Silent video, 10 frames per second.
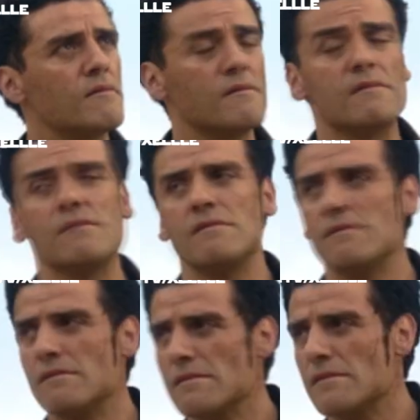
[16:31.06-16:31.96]
the
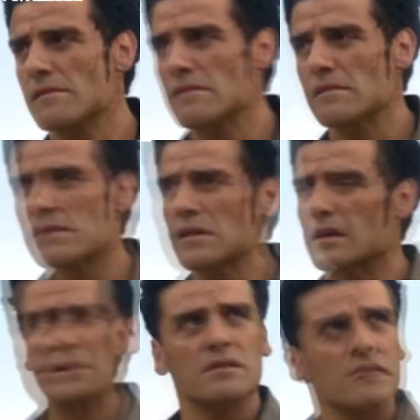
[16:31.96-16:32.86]
body without even
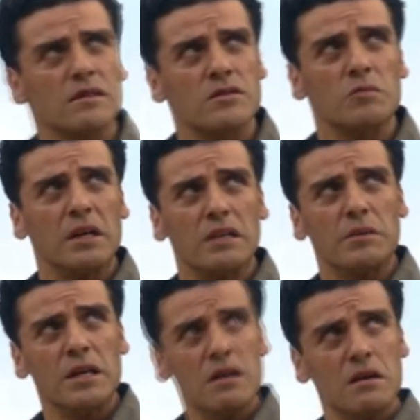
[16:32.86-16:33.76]
the realization
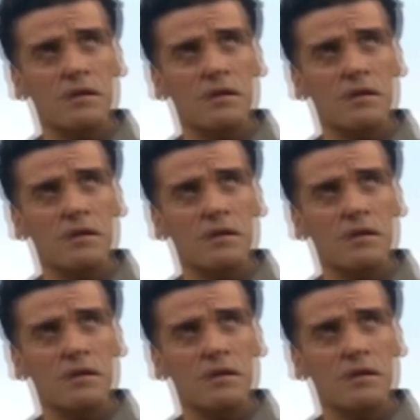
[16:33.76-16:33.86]
of both